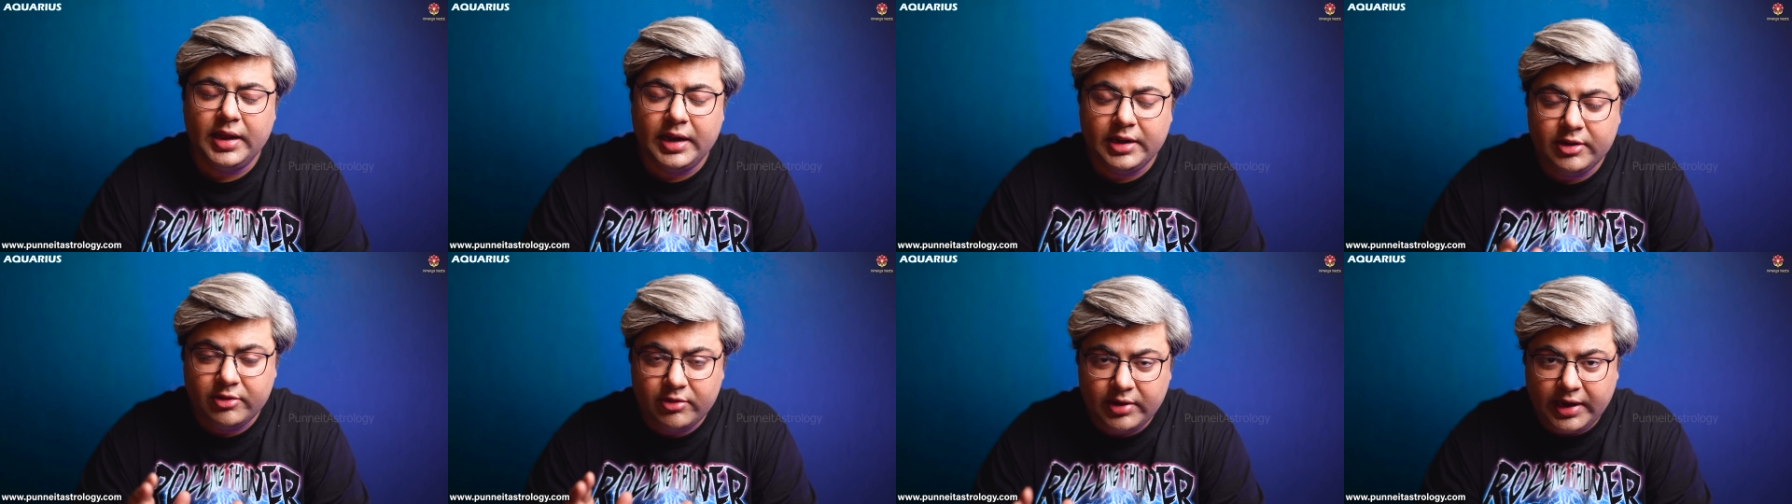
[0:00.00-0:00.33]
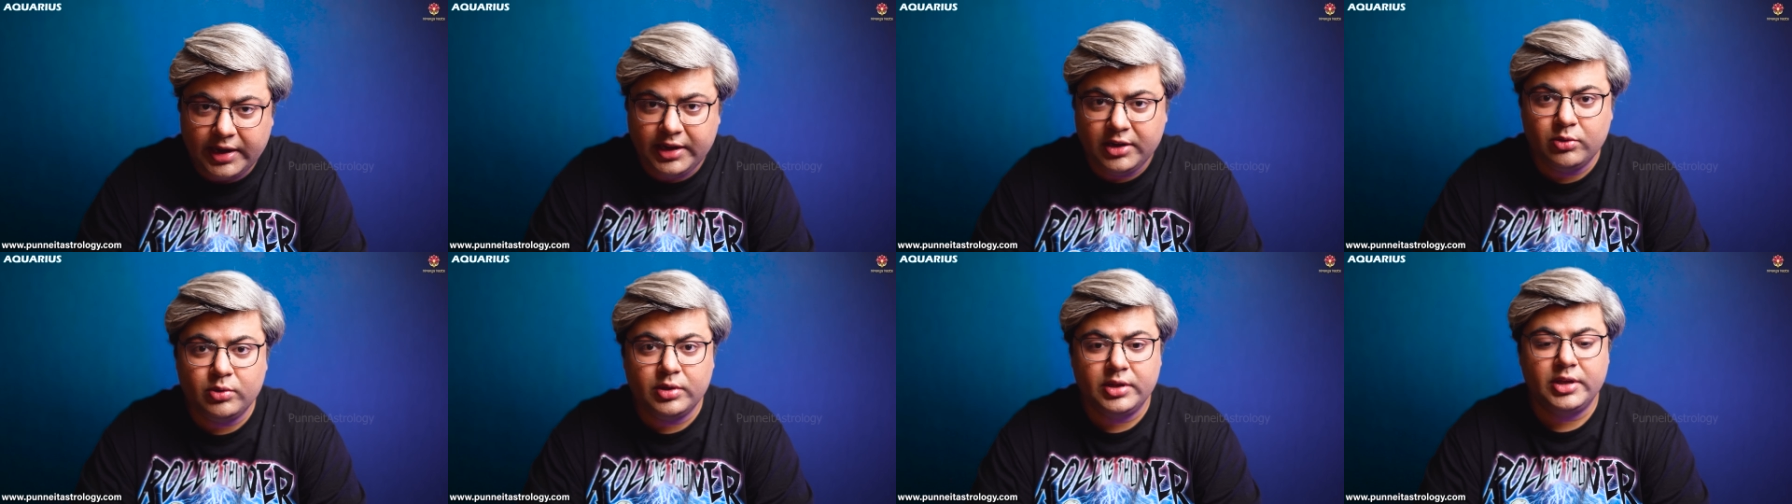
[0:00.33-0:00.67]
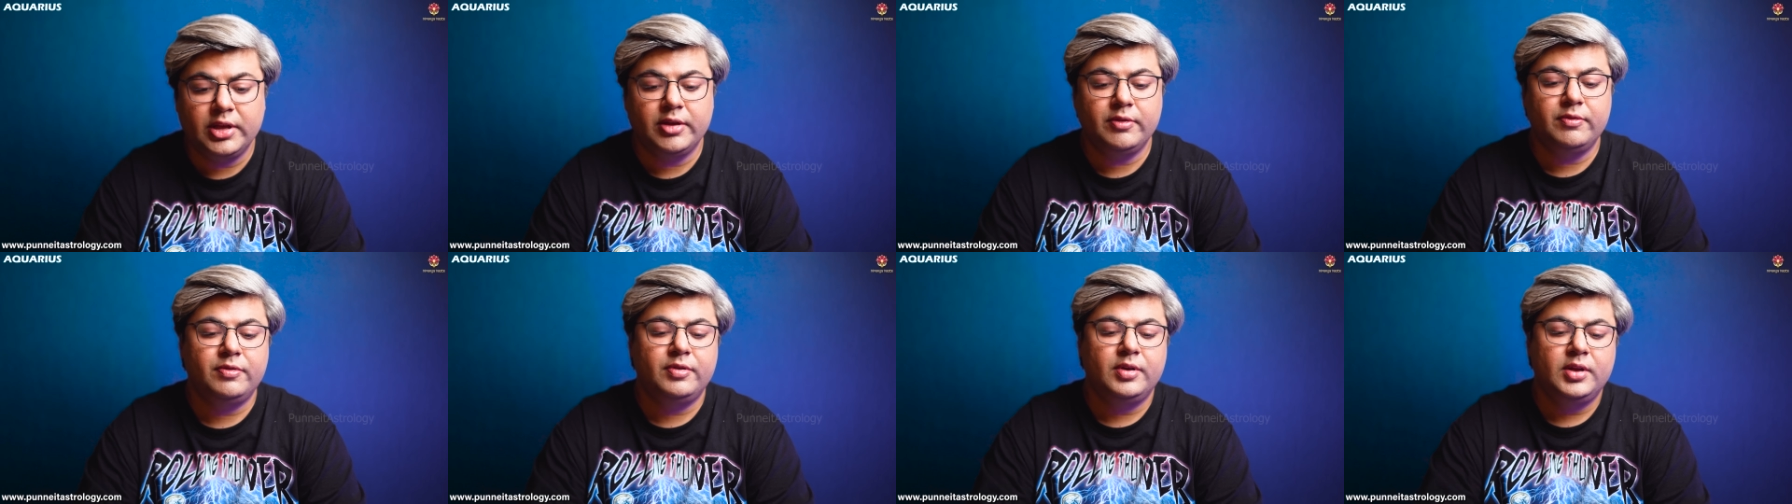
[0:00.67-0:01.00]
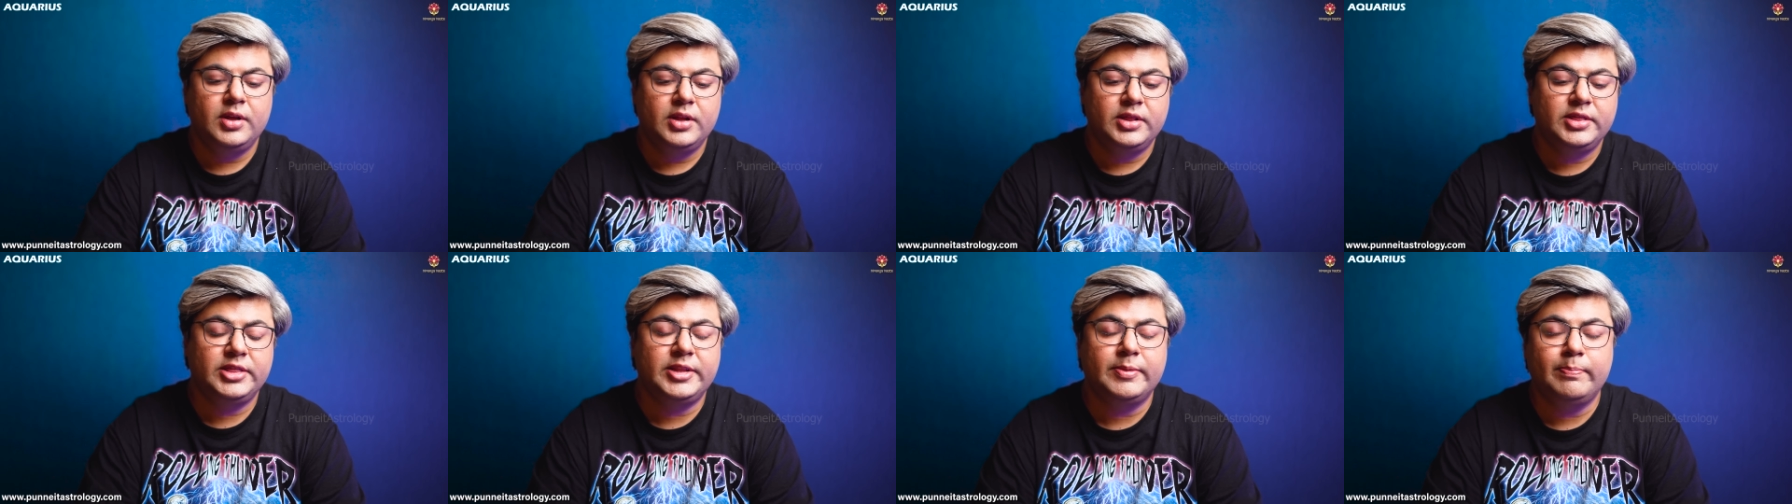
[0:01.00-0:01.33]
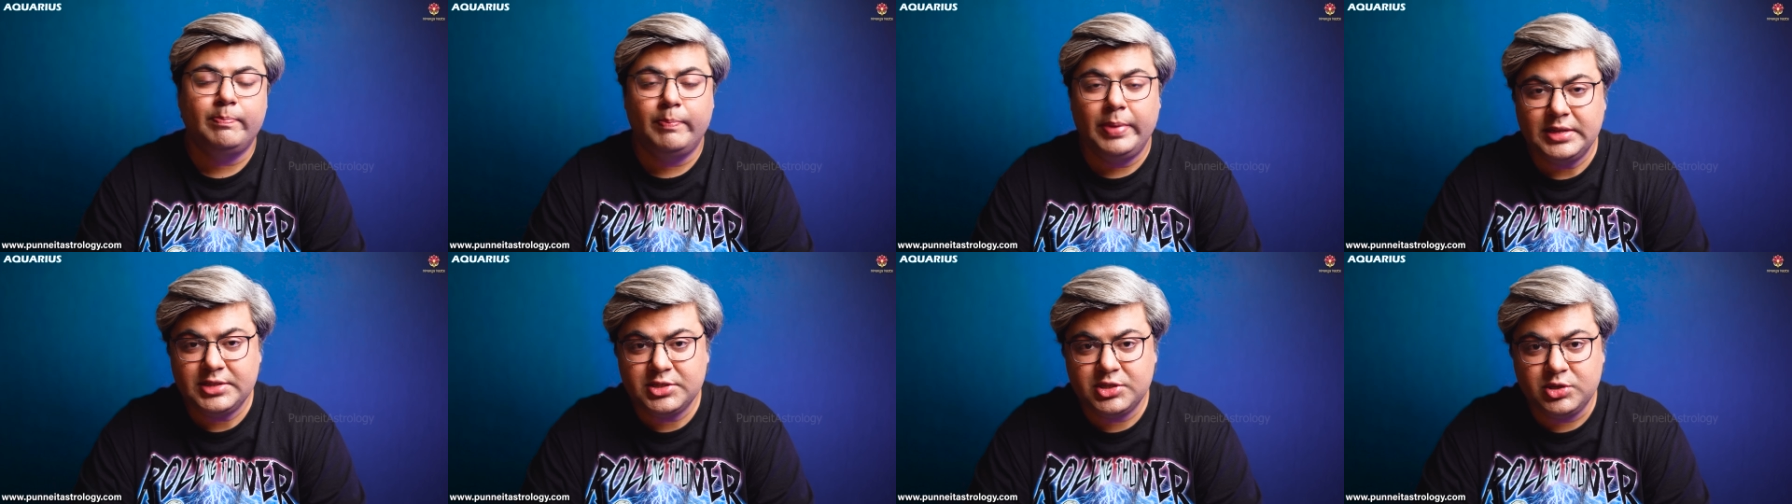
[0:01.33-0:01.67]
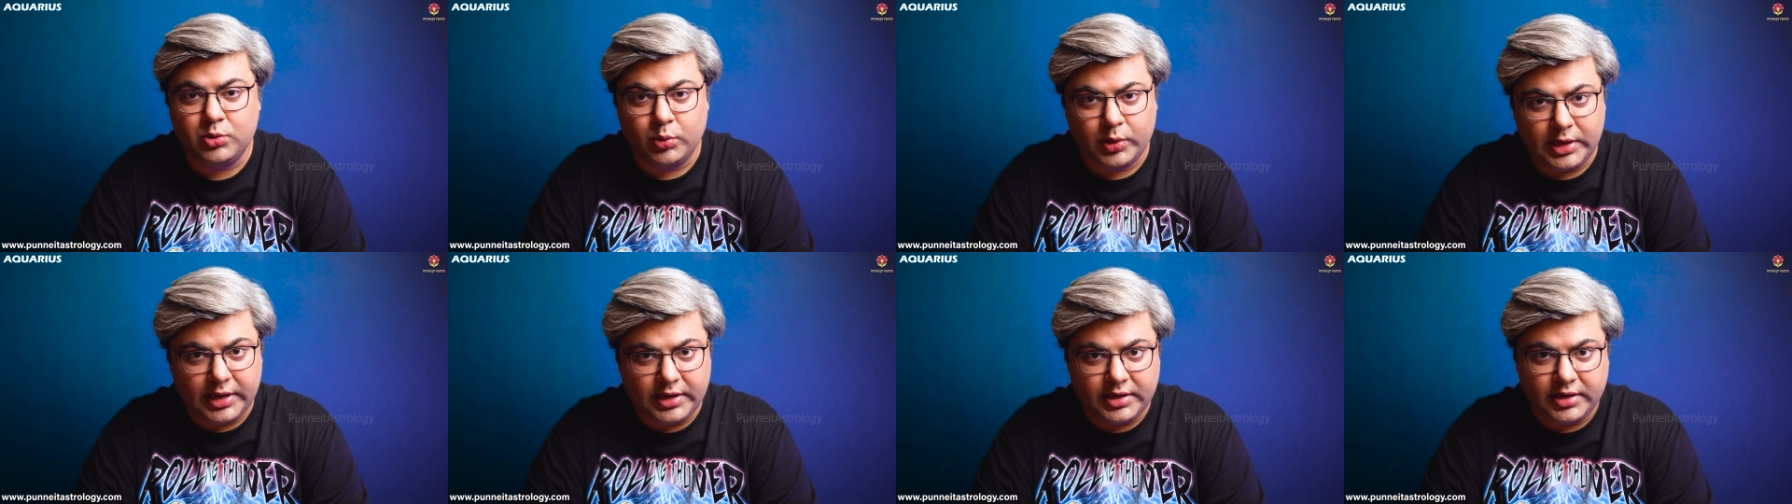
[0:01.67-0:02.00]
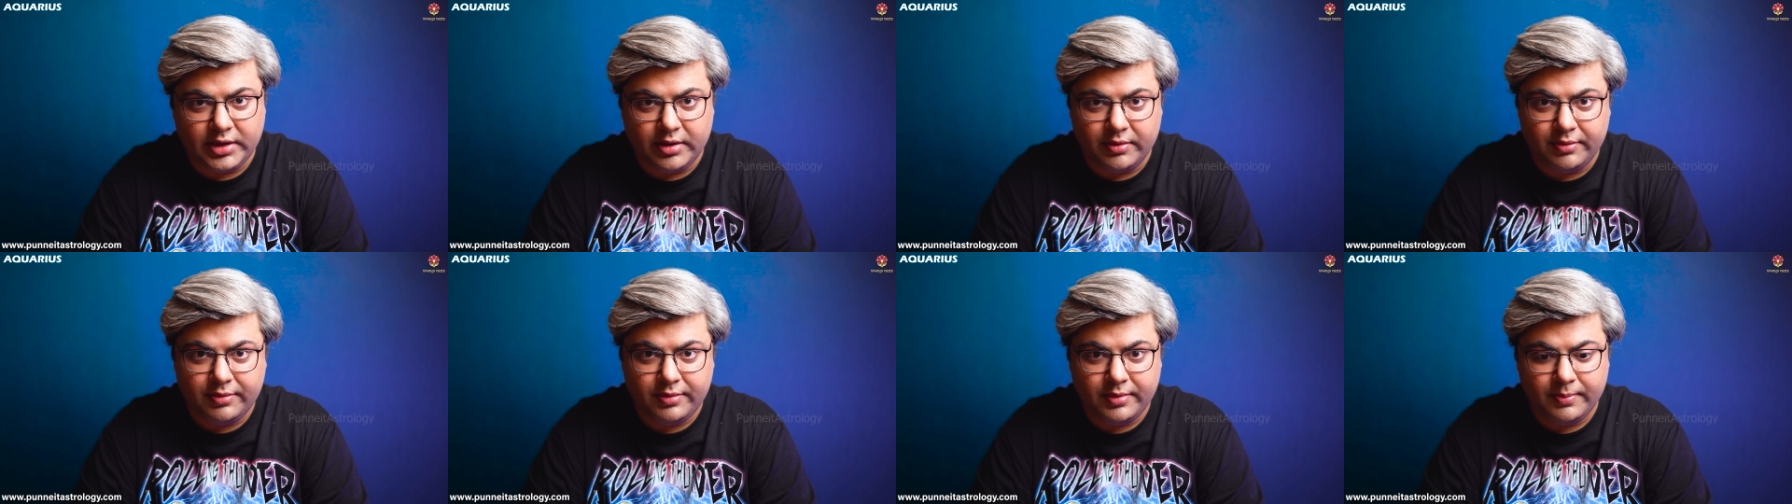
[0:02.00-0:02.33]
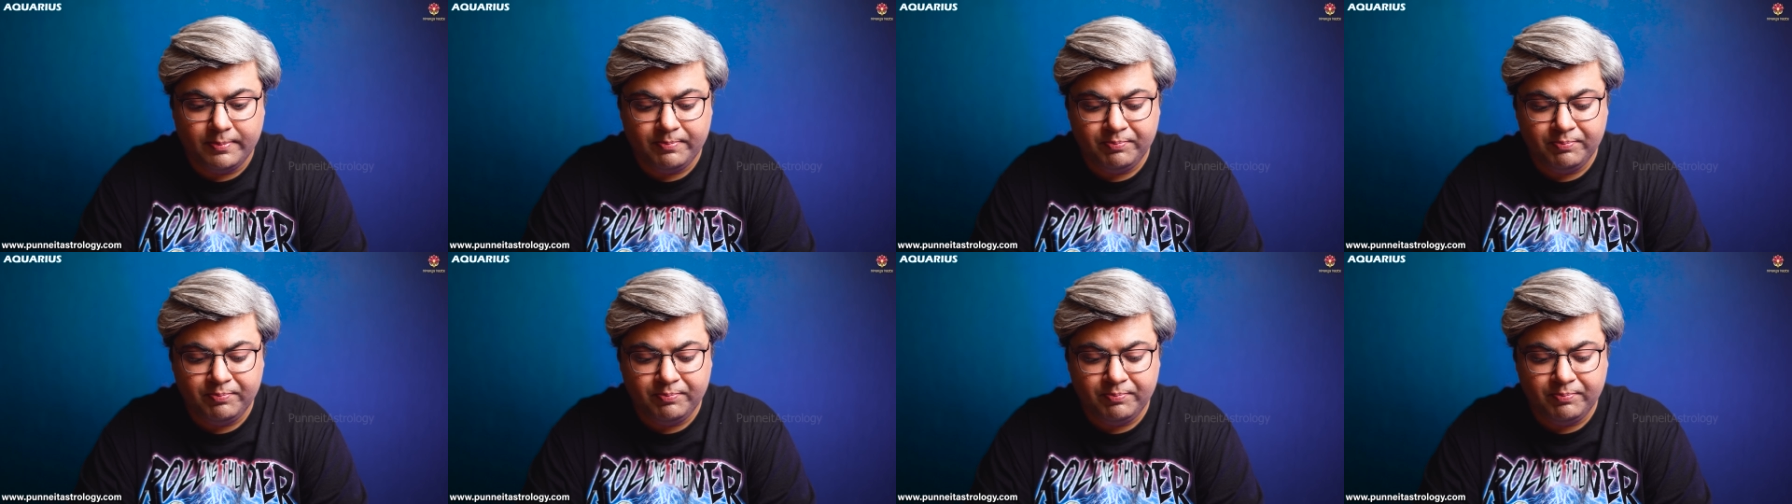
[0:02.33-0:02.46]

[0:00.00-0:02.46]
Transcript: and trying to give the best you can give.